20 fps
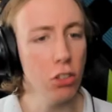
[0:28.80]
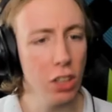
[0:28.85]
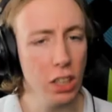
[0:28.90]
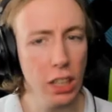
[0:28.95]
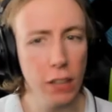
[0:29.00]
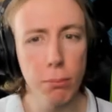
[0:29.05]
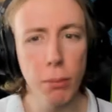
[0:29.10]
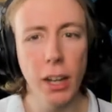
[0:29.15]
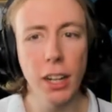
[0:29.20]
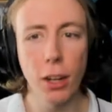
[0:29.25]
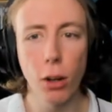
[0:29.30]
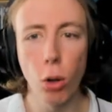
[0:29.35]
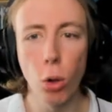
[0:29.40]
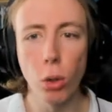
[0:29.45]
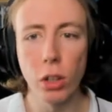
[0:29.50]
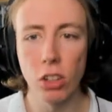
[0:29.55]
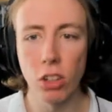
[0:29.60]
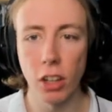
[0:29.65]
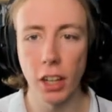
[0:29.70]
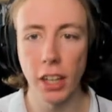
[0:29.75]
It looks like they've made it
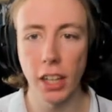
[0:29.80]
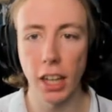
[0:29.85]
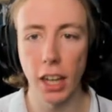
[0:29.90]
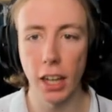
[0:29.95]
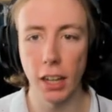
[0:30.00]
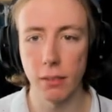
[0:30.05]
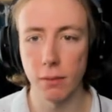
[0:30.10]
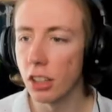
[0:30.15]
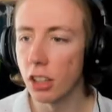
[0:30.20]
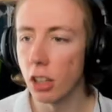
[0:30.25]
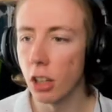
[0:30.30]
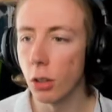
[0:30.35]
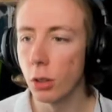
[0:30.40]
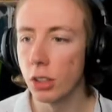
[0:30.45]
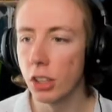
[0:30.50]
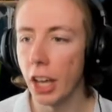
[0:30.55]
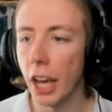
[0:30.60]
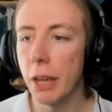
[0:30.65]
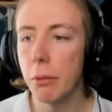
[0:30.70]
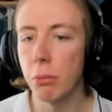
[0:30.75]
all into like
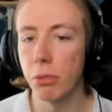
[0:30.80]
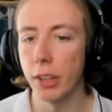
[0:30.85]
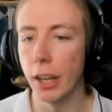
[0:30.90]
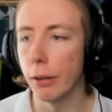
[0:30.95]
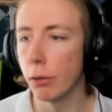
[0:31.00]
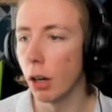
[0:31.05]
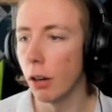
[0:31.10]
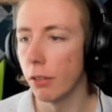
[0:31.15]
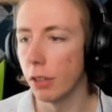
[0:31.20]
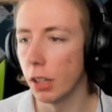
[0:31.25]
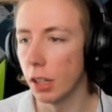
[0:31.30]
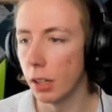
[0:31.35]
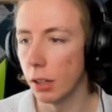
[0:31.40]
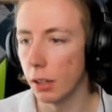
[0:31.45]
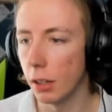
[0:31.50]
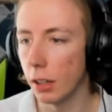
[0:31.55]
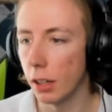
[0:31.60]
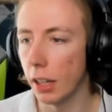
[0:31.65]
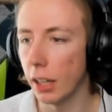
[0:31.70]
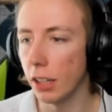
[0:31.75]
standalone games now rather than
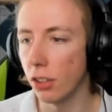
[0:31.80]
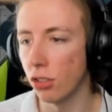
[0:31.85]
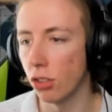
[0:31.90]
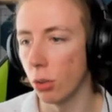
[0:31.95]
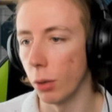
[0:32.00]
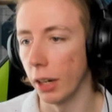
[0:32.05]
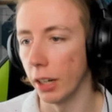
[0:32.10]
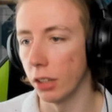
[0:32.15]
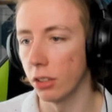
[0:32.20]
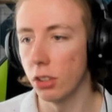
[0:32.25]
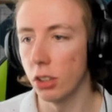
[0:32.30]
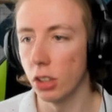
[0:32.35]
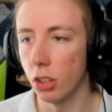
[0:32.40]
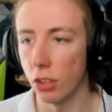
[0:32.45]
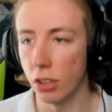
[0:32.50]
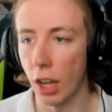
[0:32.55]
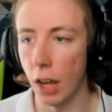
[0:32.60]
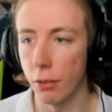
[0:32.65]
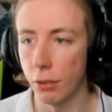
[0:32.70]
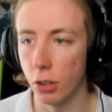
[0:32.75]
Easter eggs. You
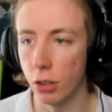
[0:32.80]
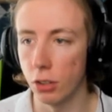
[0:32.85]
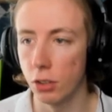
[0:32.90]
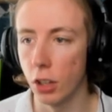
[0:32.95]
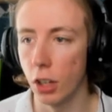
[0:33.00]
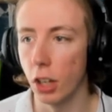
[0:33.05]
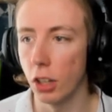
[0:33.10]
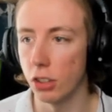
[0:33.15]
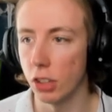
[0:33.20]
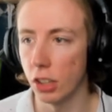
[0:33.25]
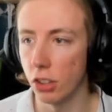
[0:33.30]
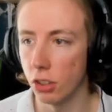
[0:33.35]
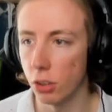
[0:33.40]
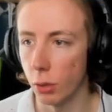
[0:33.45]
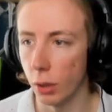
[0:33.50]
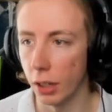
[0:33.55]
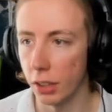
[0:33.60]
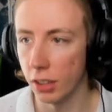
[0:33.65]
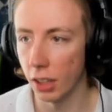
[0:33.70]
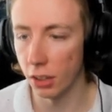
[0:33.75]
just have to search
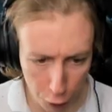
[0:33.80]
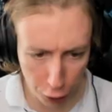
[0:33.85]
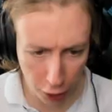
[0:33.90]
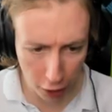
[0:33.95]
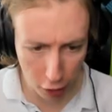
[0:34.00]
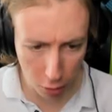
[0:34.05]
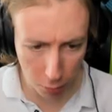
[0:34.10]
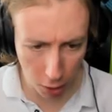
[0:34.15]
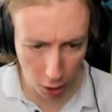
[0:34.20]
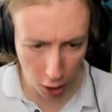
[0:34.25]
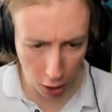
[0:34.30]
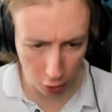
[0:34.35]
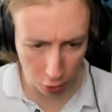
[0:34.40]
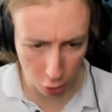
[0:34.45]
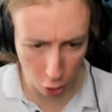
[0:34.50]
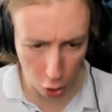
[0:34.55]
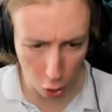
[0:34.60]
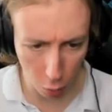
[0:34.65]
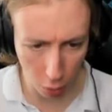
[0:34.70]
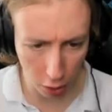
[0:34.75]
Easter eggs. I forget what my high
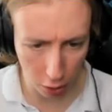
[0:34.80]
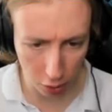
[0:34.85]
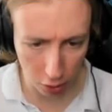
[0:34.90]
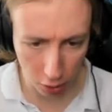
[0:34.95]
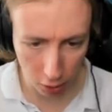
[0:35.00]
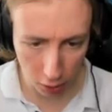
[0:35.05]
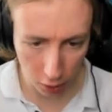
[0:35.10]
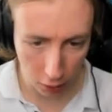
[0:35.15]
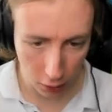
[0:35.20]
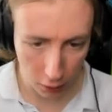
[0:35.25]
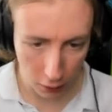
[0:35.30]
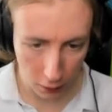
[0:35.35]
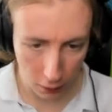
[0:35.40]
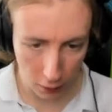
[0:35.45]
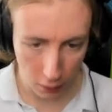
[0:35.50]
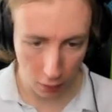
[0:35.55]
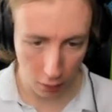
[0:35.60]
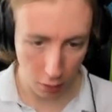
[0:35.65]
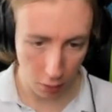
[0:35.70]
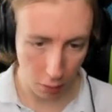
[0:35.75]
score was,
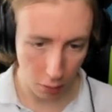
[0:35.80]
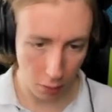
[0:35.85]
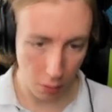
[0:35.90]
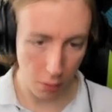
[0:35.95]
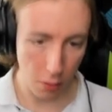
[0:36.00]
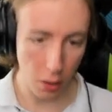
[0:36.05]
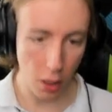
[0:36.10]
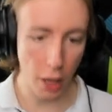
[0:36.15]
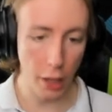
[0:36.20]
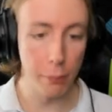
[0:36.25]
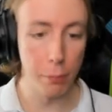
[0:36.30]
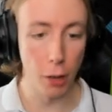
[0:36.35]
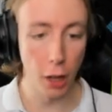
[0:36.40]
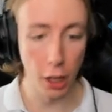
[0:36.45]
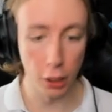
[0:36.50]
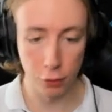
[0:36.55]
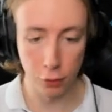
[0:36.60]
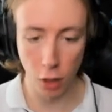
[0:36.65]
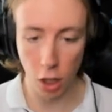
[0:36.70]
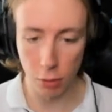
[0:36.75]

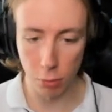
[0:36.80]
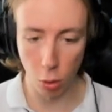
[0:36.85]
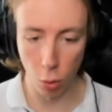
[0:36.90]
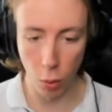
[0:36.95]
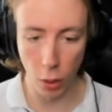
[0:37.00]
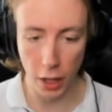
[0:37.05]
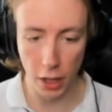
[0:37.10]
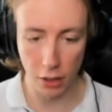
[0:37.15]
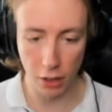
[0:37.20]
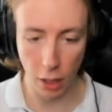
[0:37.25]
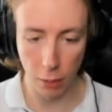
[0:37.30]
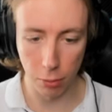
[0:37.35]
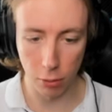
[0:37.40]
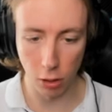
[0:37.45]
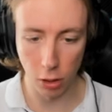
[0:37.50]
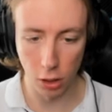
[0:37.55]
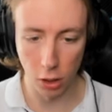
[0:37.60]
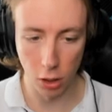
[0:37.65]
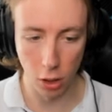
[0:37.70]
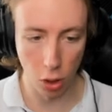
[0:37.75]
but as far as I'm aware, there's
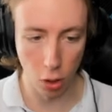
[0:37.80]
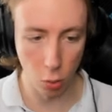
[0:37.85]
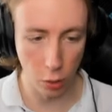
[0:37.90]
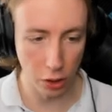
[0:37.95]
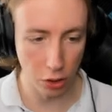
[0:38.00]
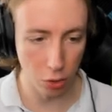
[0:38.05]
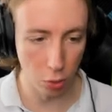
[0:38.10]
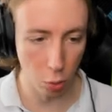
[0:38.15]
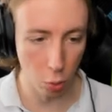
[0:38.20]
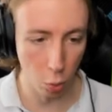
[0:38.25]
absolutely no way